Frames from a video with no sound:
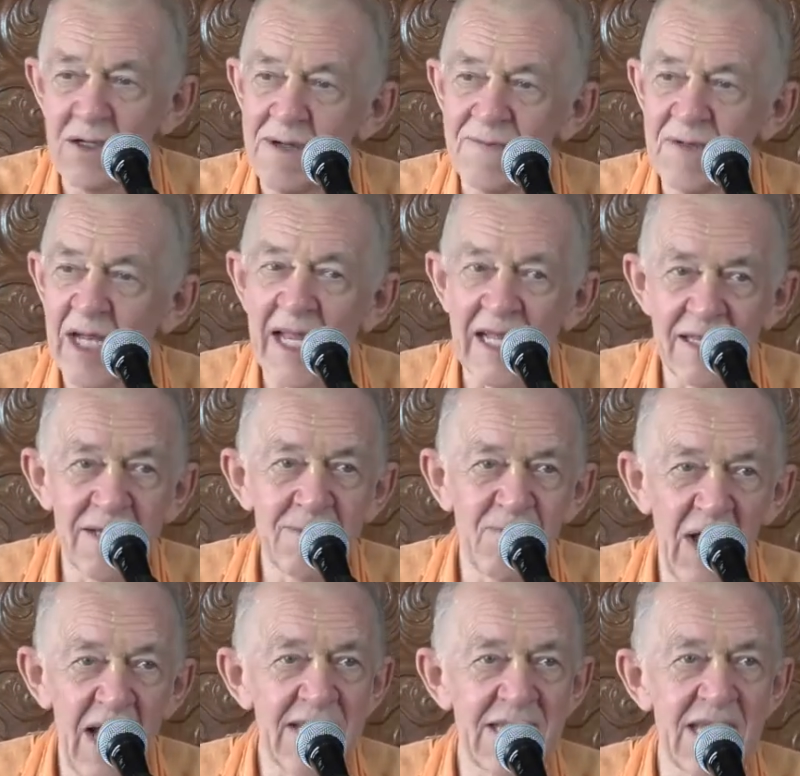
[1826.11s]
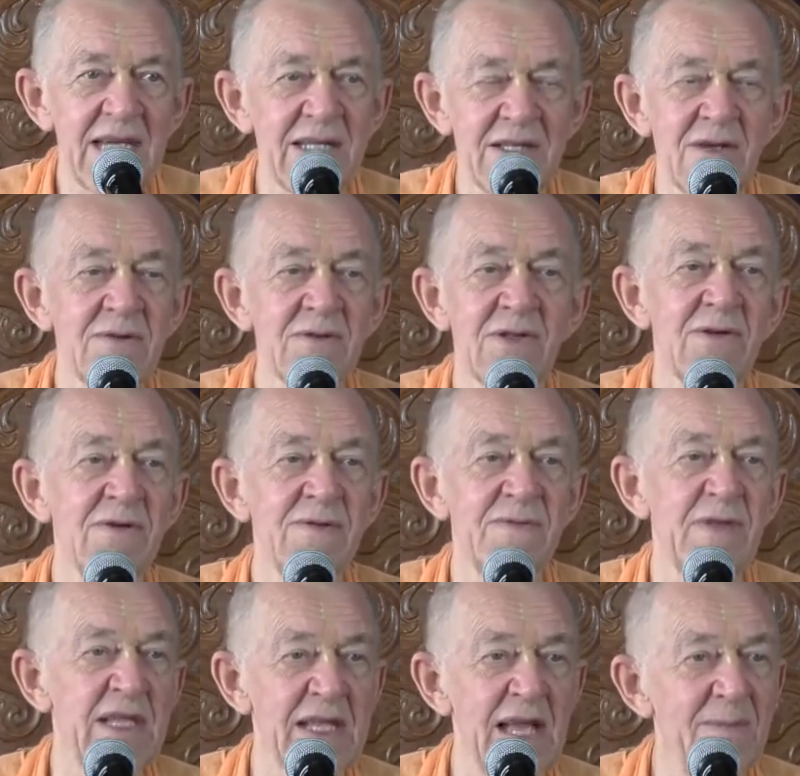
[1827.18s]
You have to get the blessings also
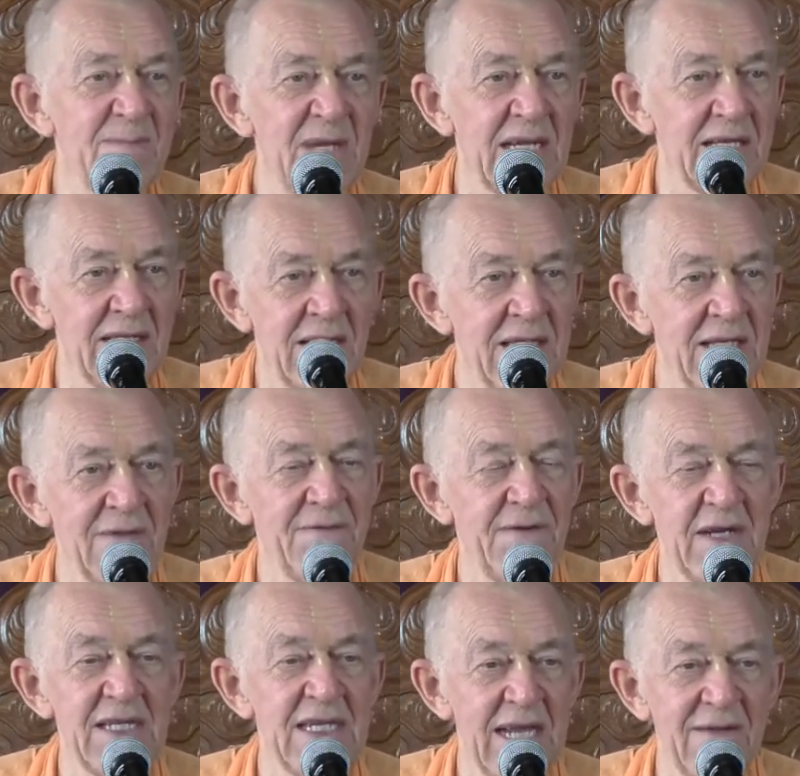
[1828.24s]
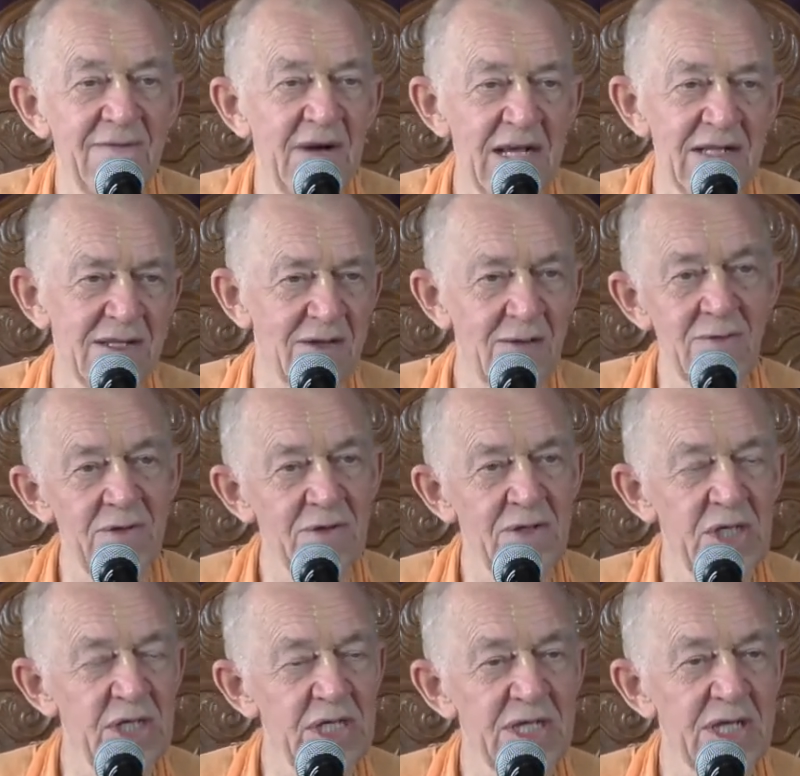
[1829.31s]
of the, demi, the different devas, although
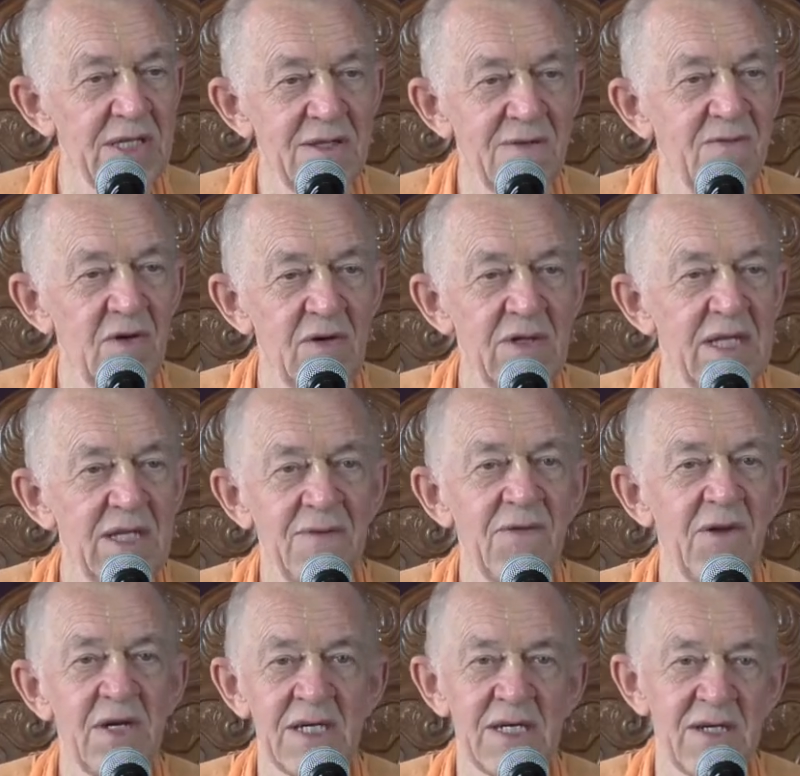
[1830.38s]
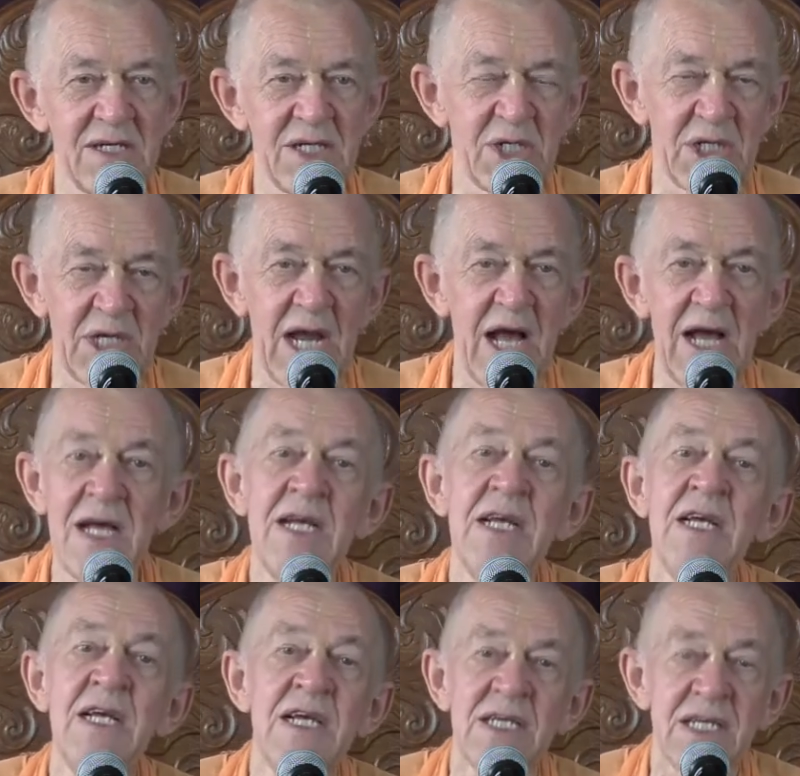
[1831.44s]
she's a devotee of Lord Krishna,
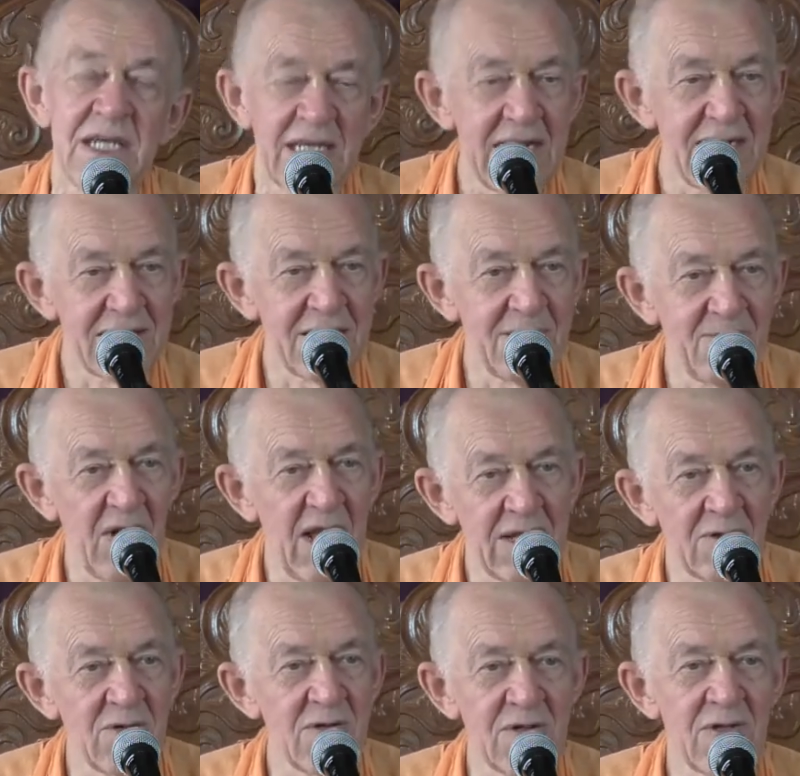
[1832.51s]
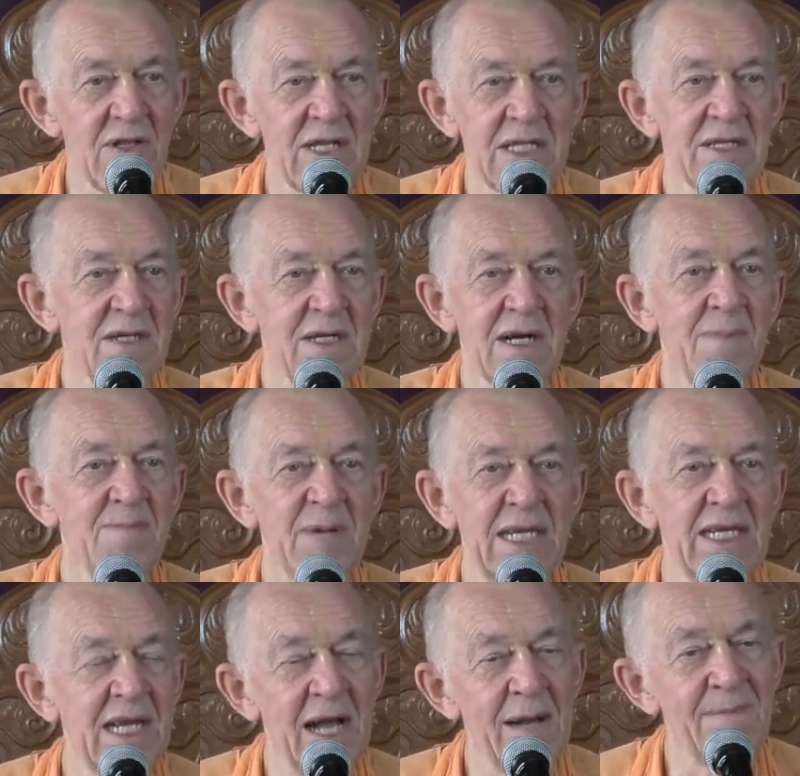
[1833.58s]
she gets the ble- goes to the Durga
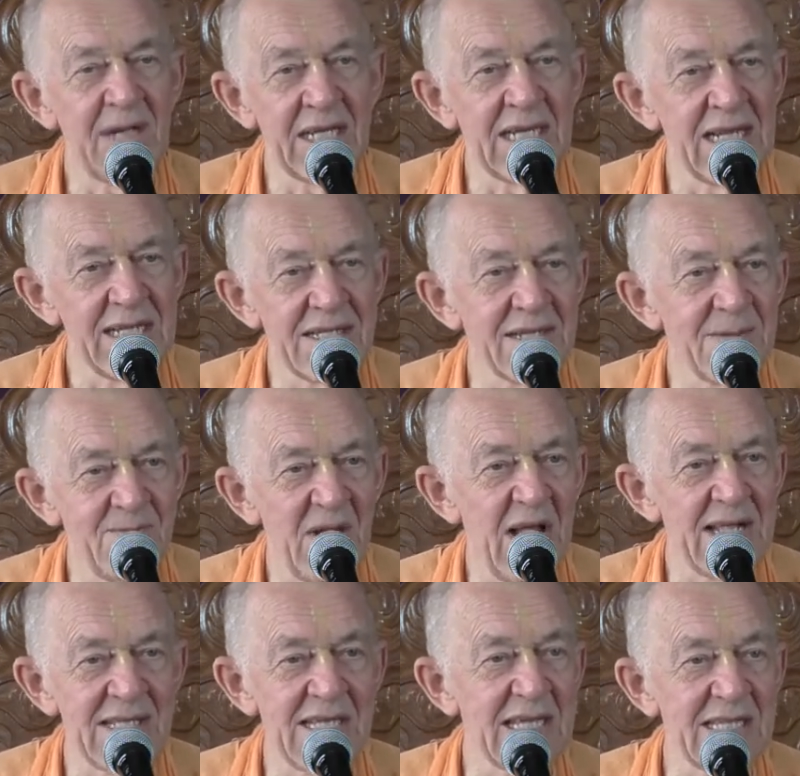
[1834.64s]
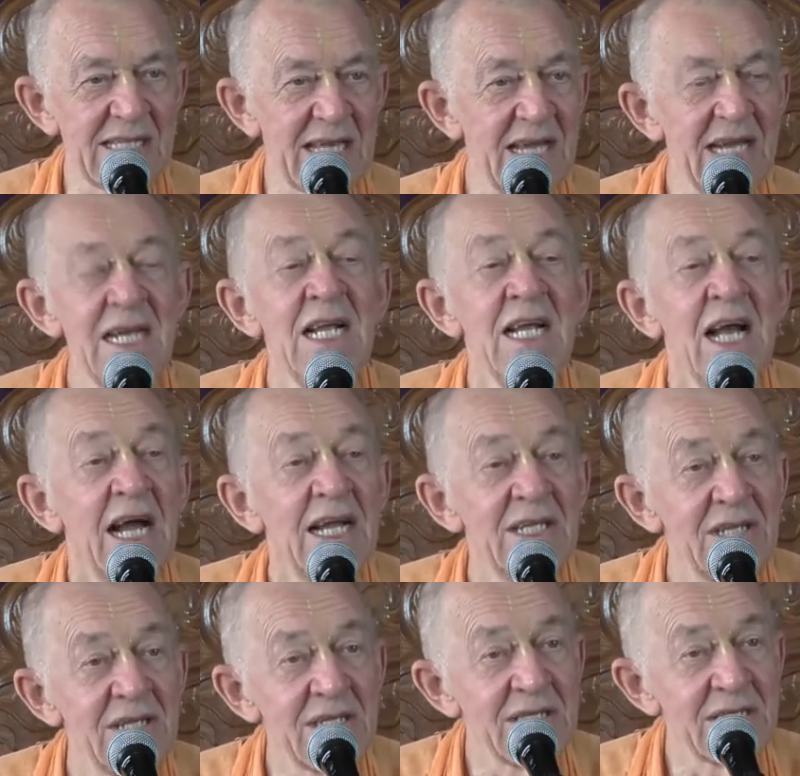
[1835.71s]
Mandap and gets the blessings there, and
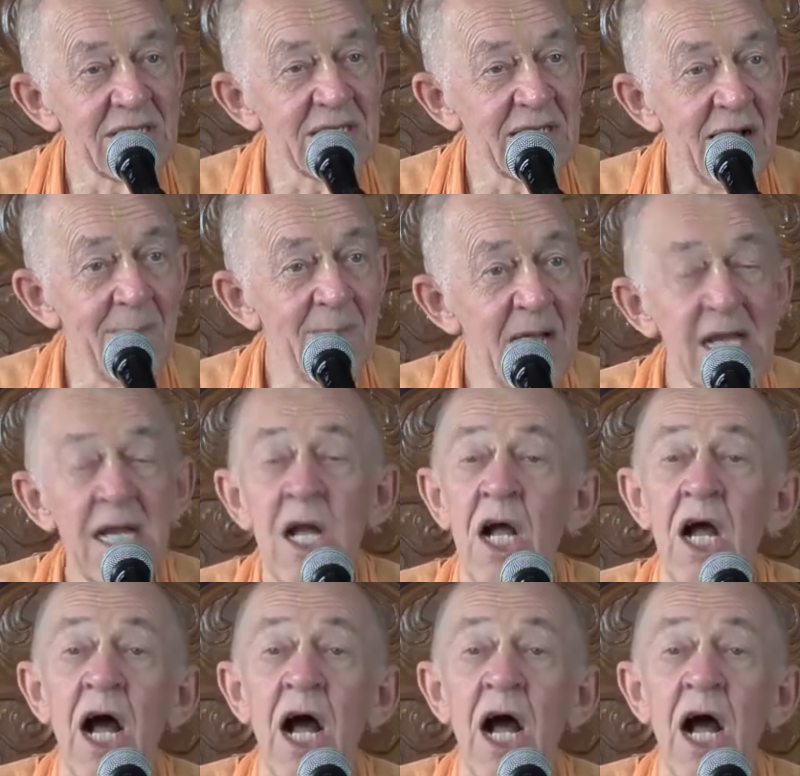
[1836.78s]
she's just coming.